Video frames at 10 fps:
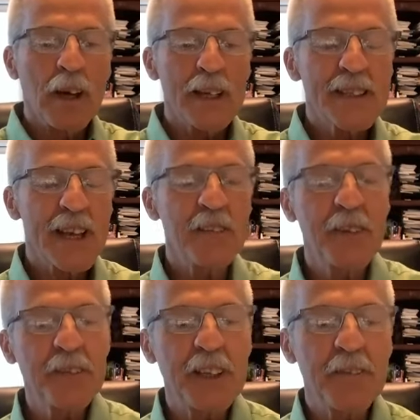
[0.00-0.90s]
Isaiah
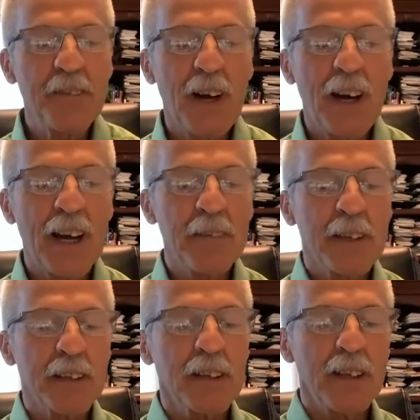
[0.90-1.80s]
55
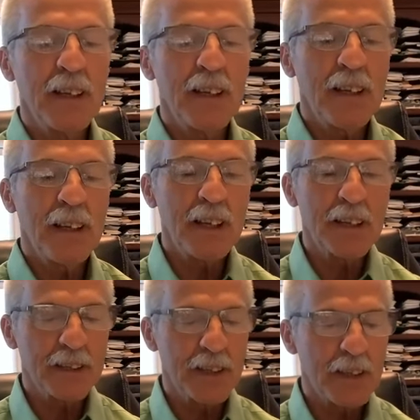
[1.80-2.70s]
and
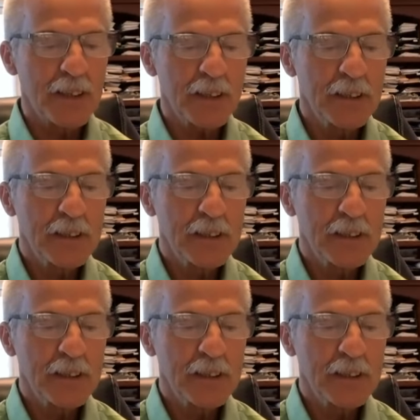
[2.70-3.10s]
and uh,